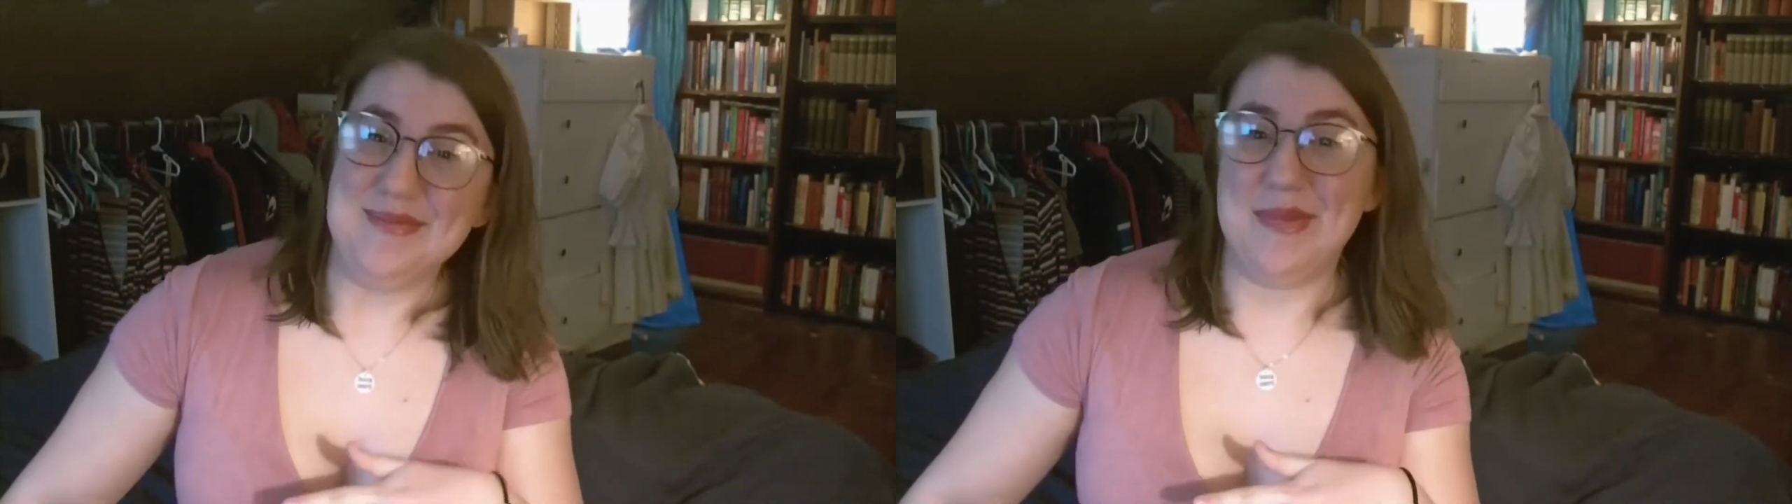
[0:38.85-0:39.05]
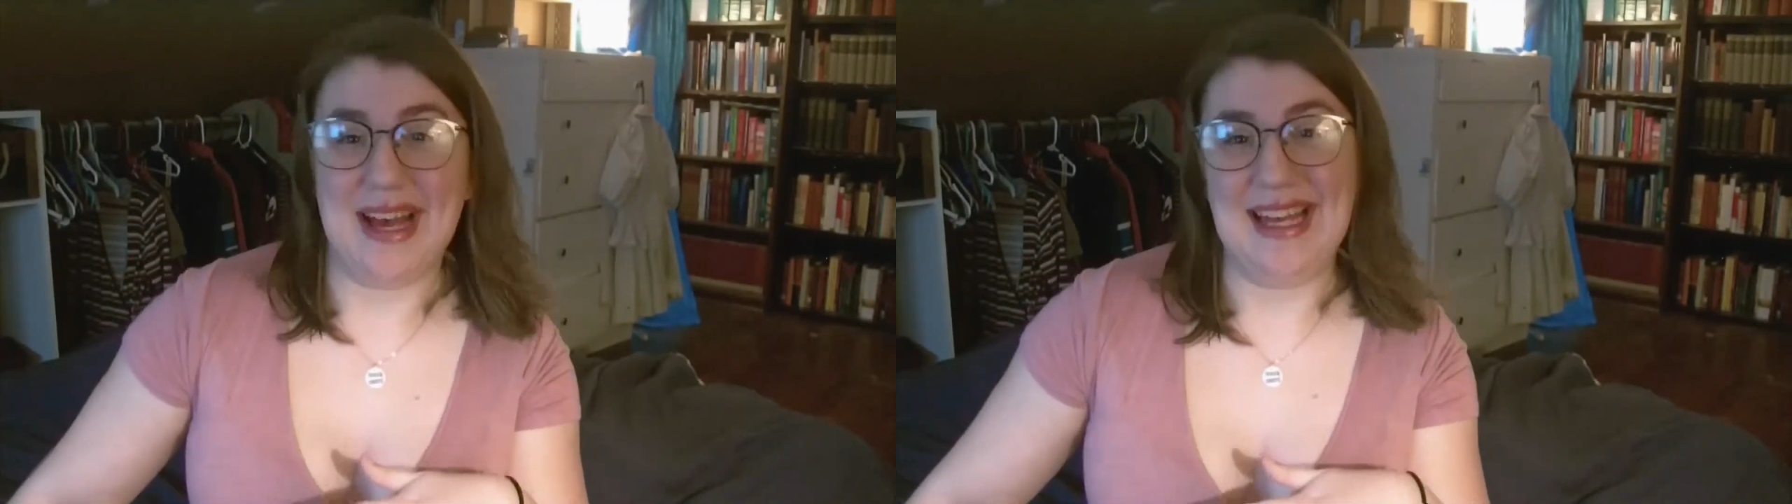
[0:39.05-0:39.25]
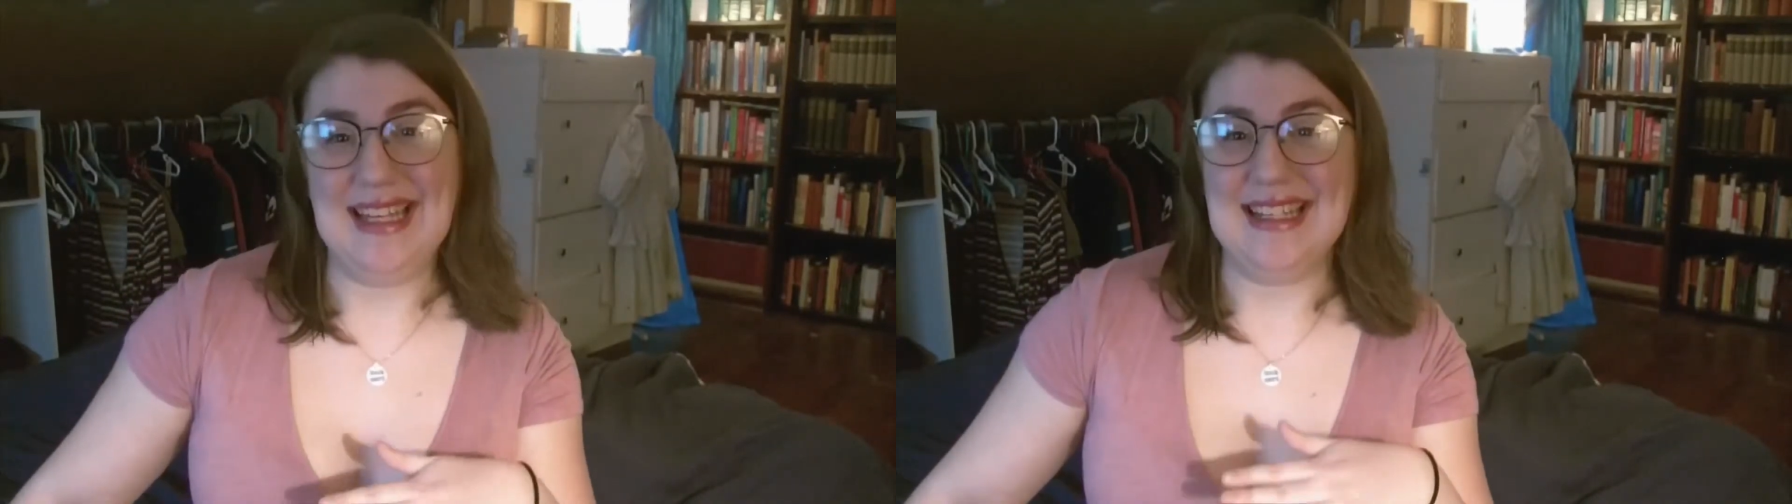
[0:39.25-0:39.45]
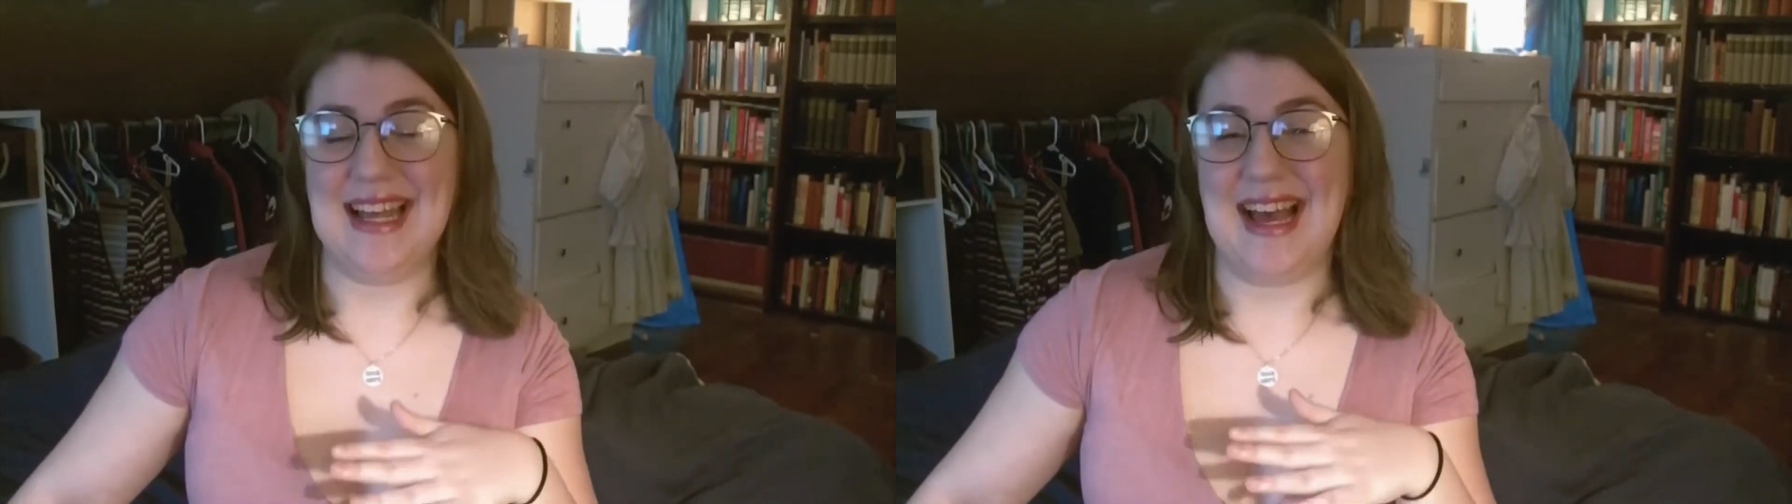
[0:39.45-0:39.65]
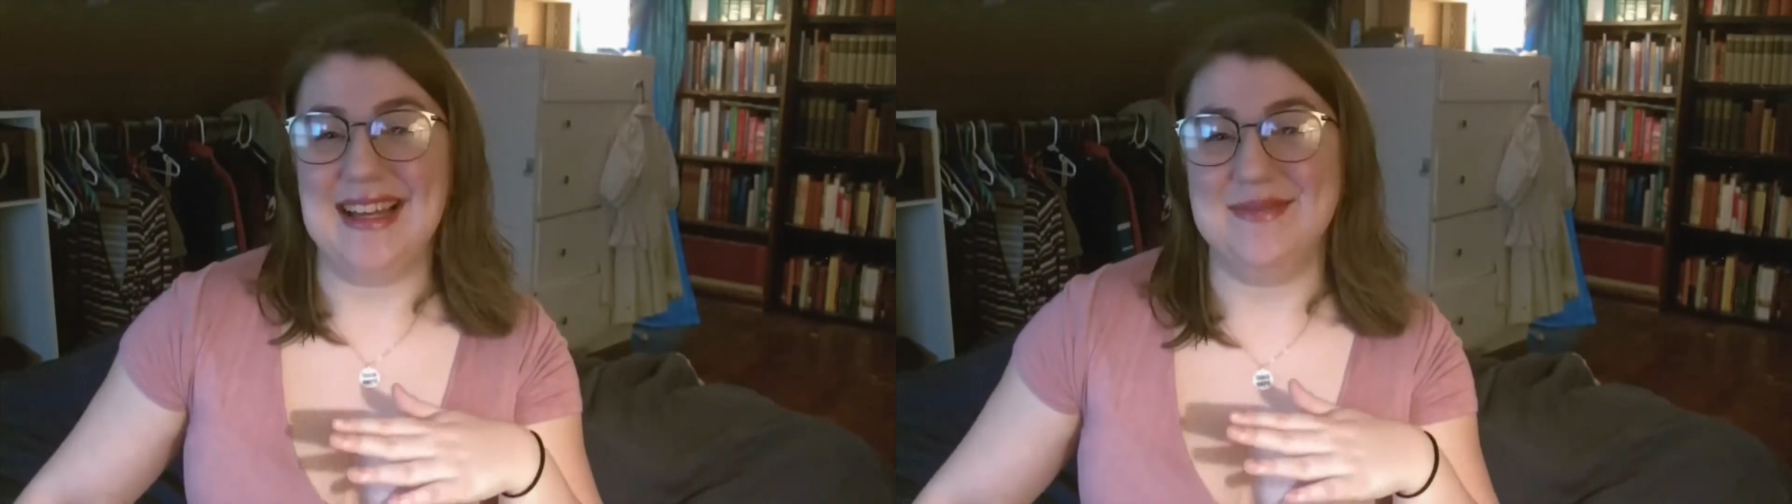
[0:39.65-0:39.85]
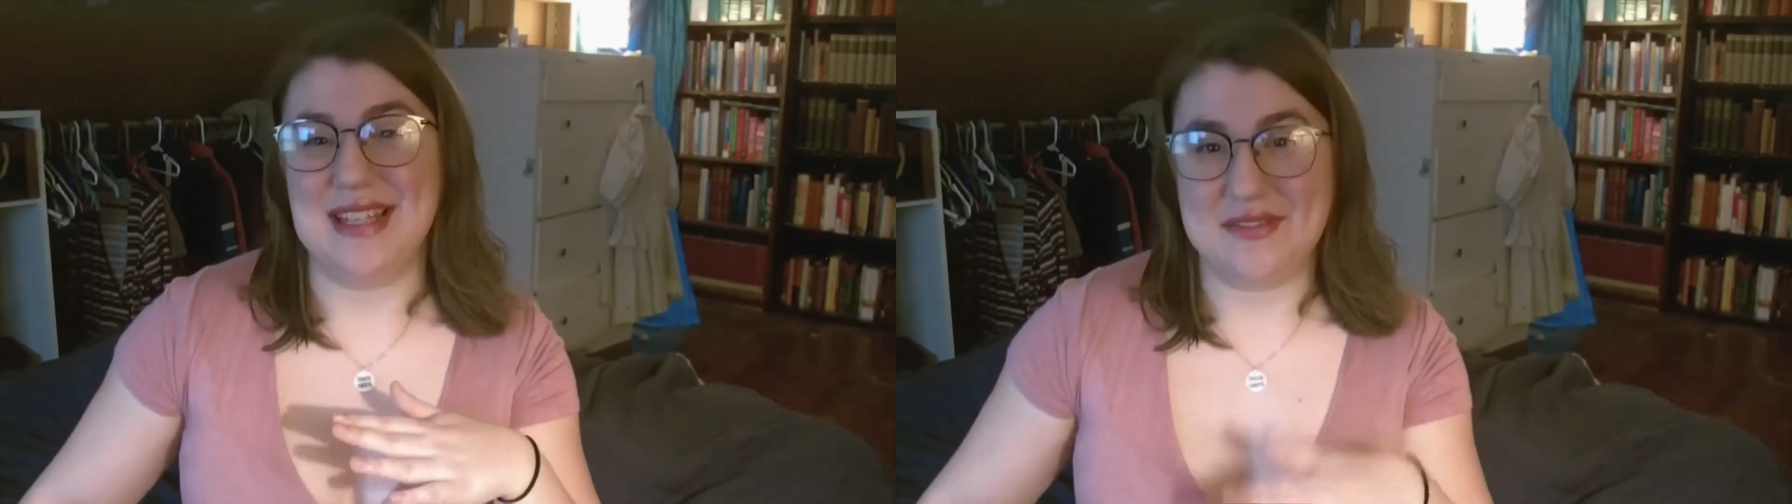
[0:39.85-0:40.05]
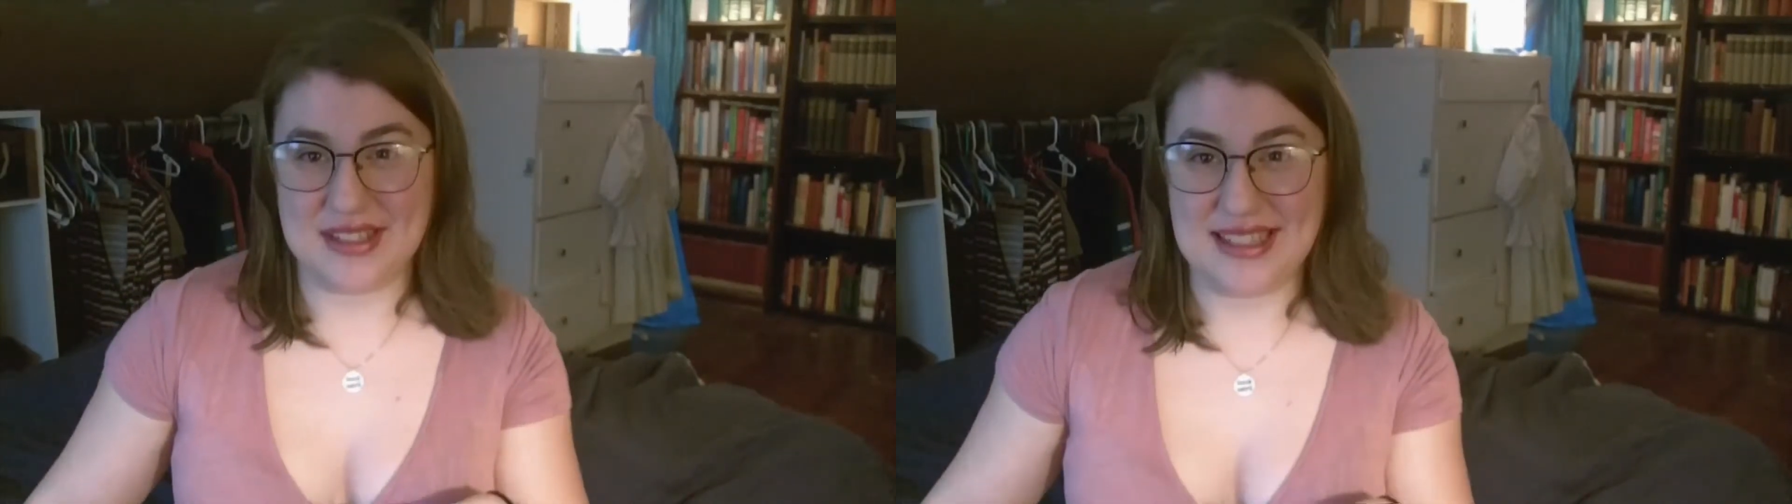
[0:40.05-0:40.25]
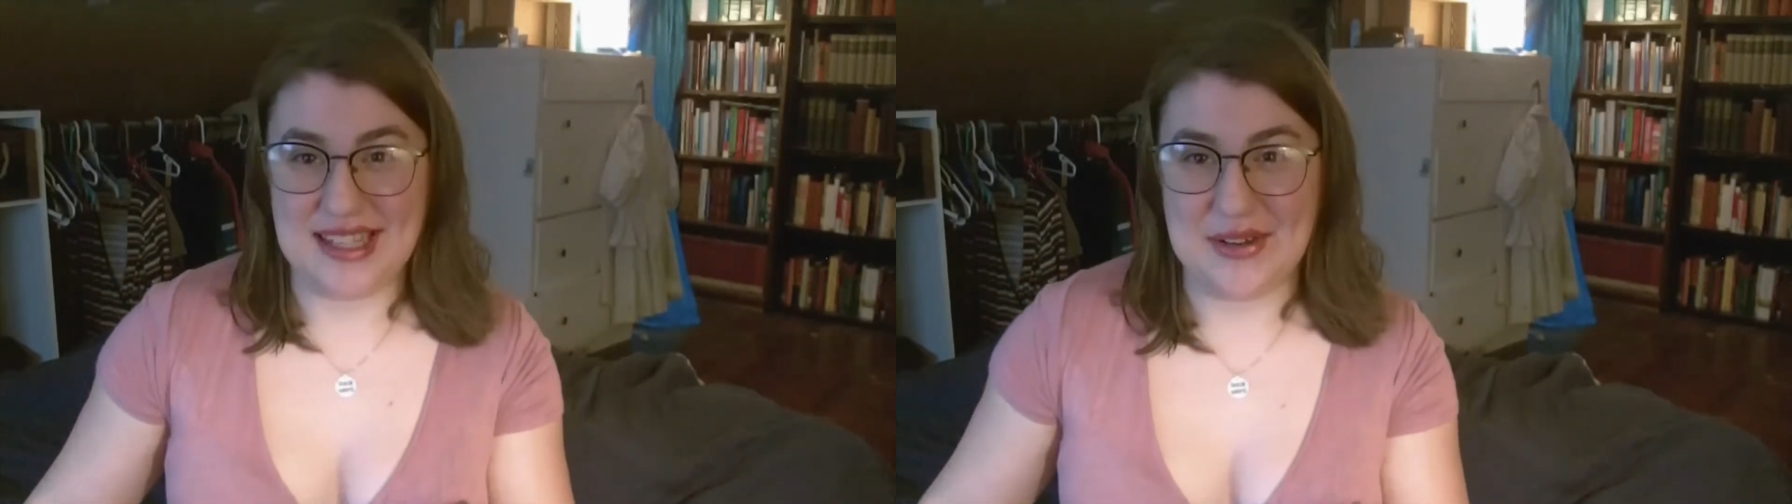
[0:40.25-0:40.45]
but I'm
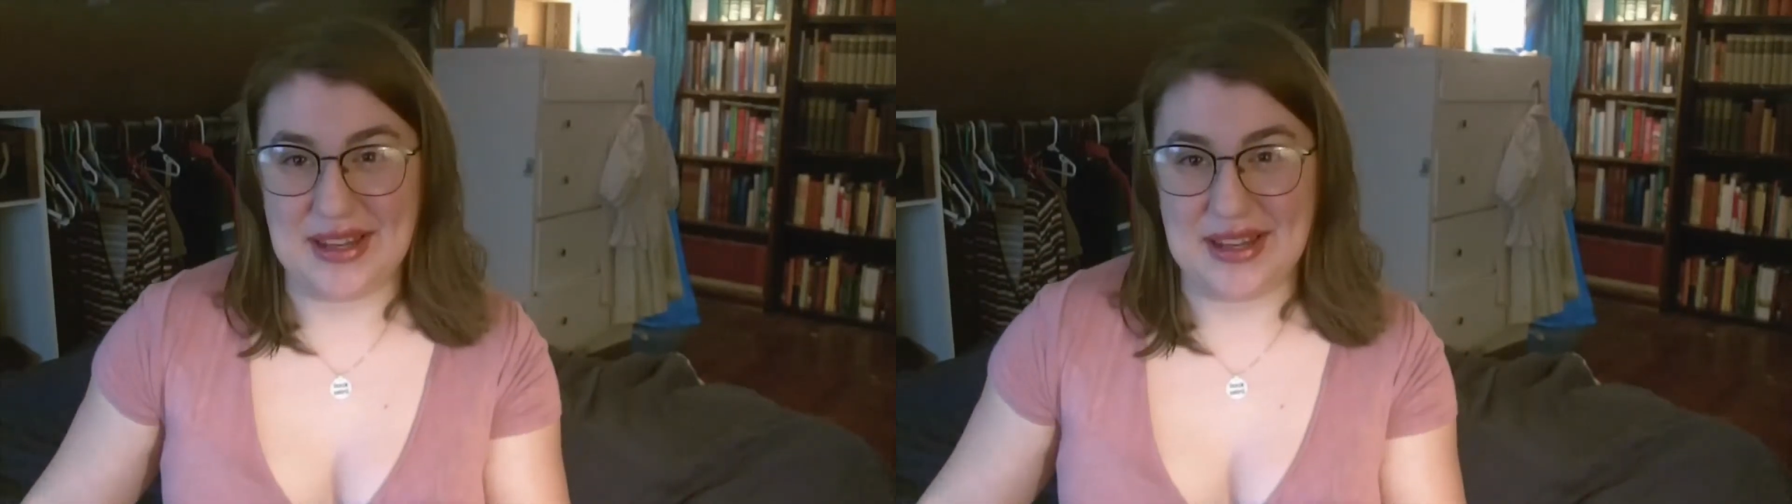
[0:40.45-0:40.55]
definitely